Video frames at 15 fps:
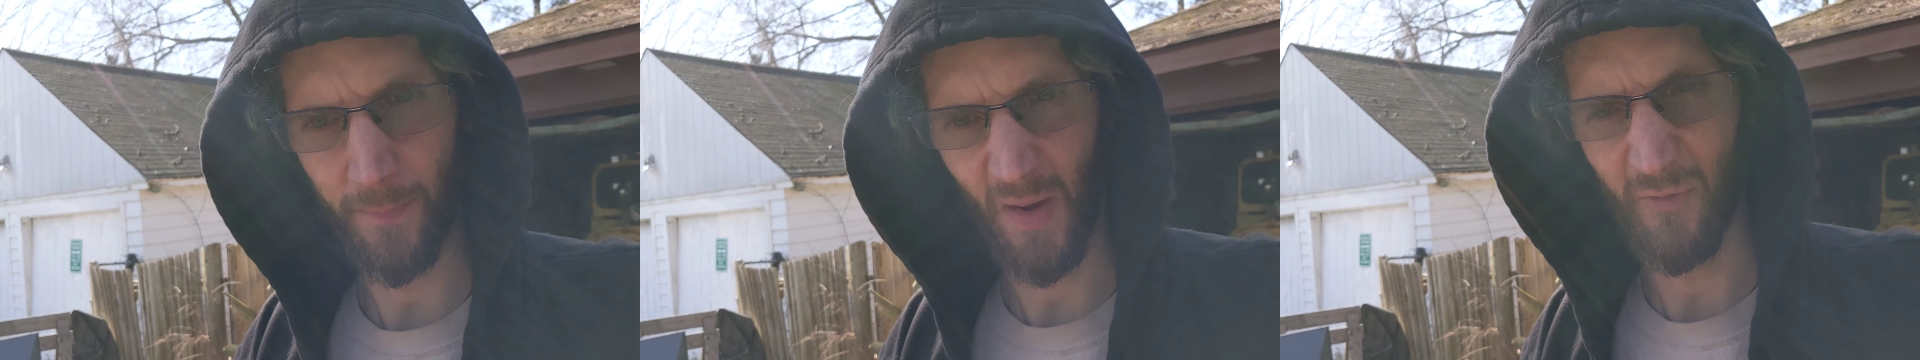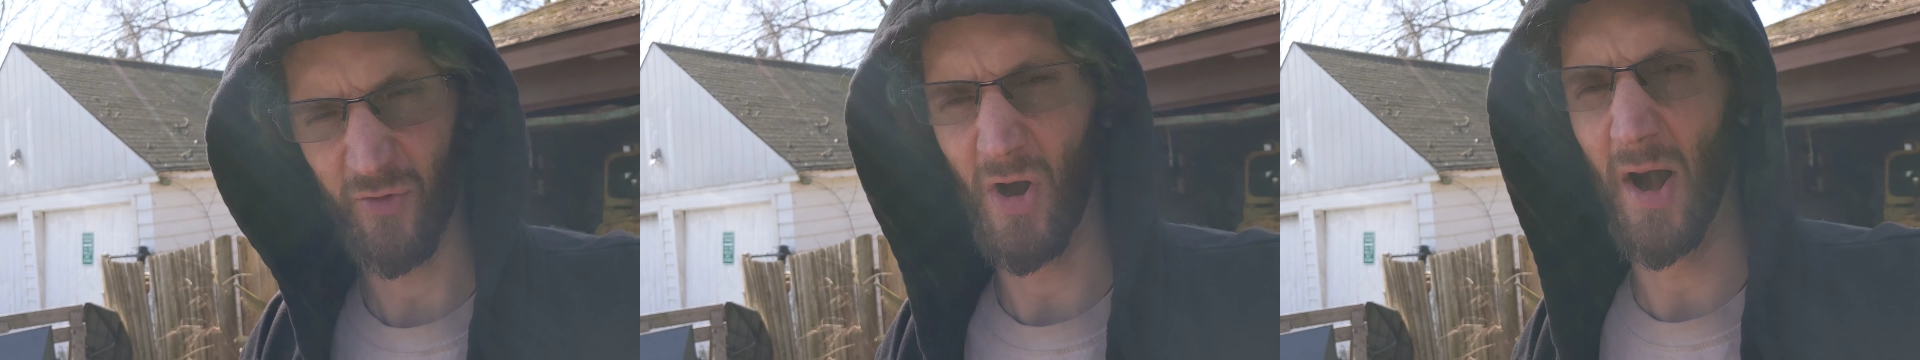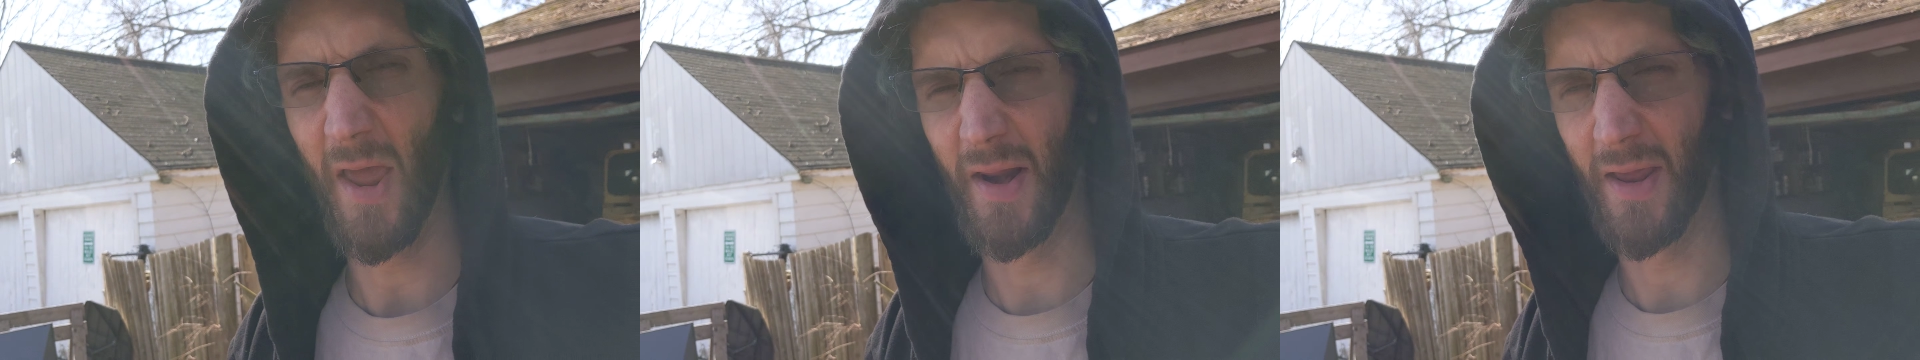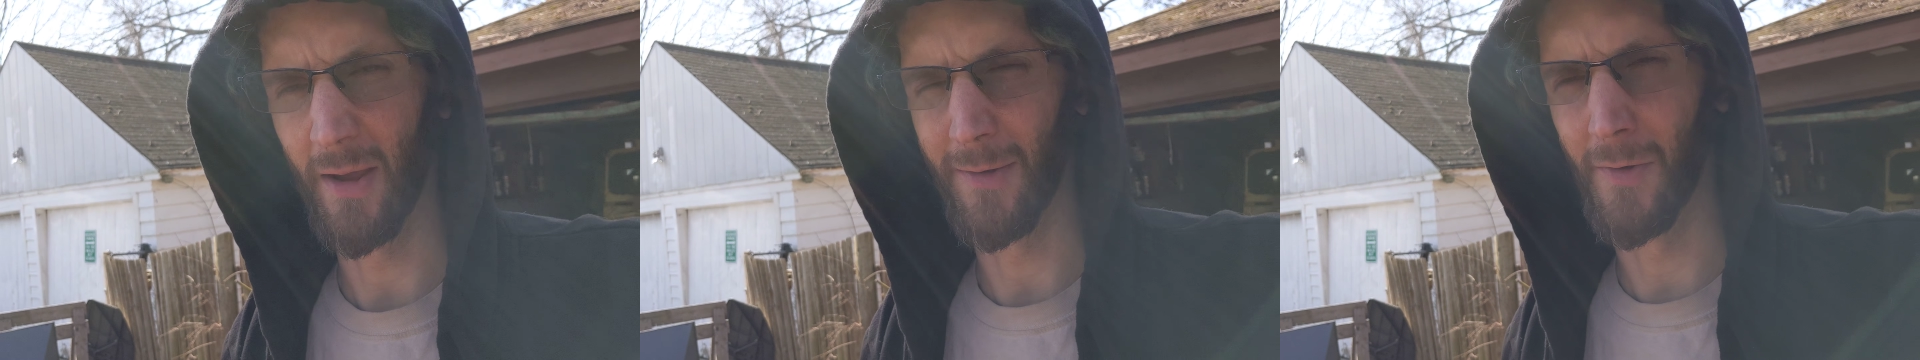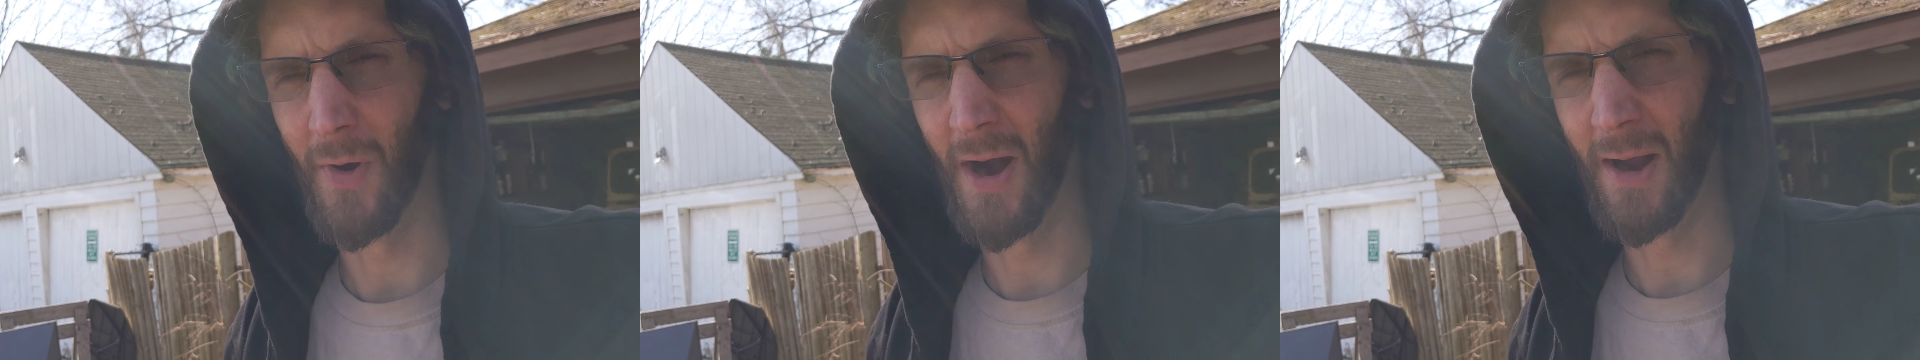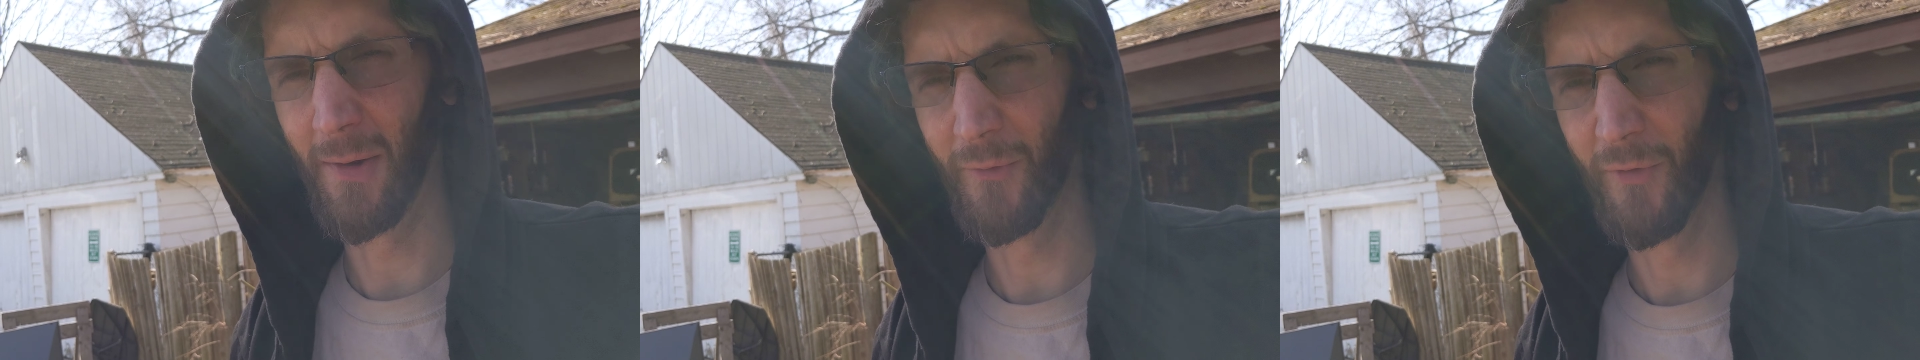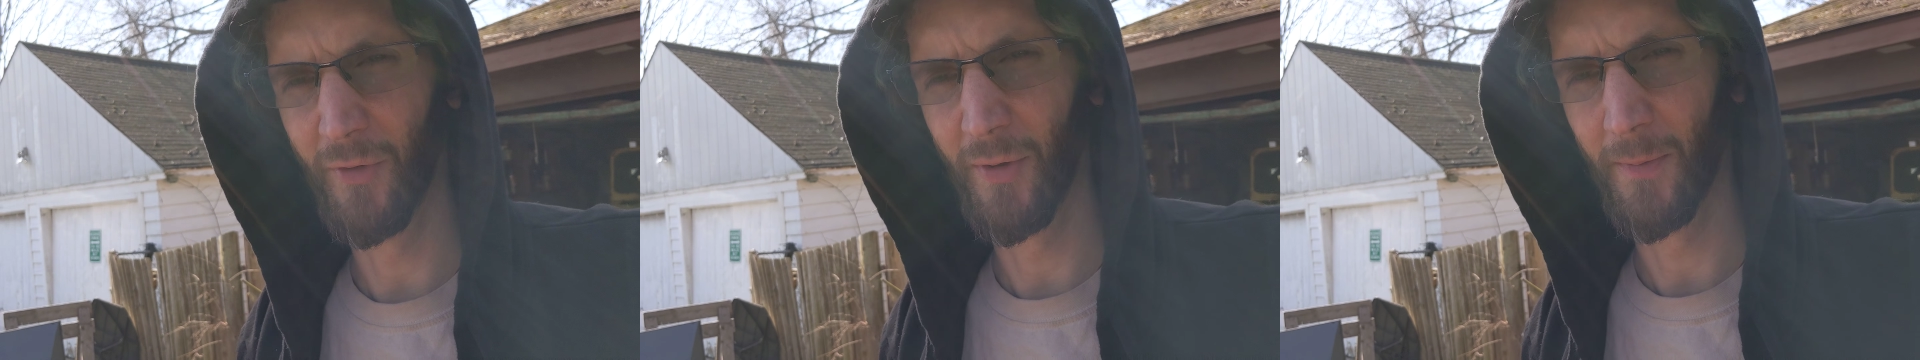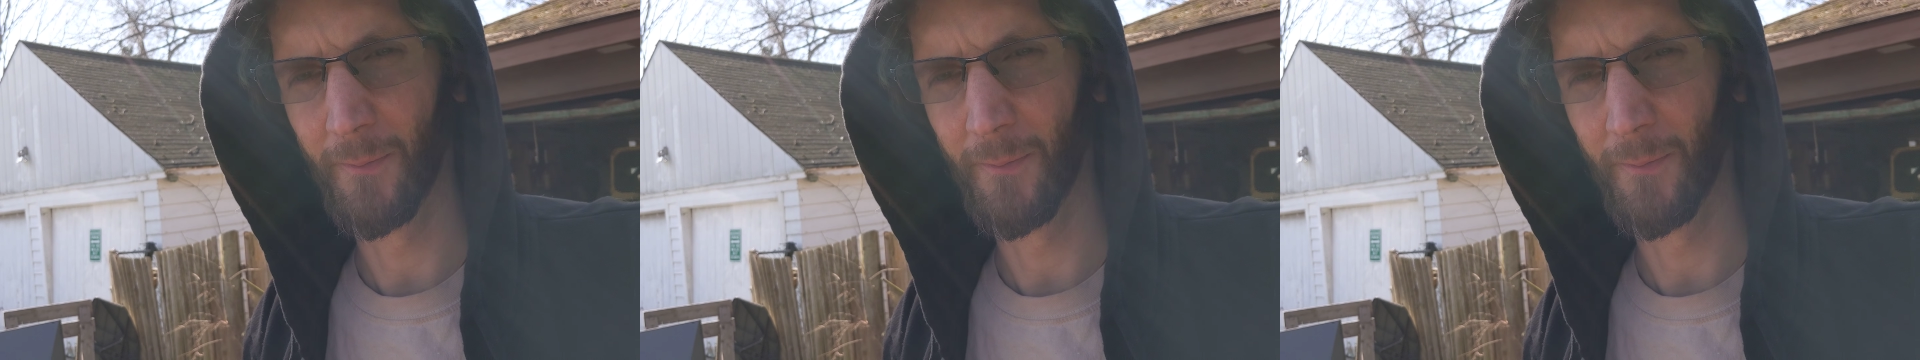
I've tried adding a ground.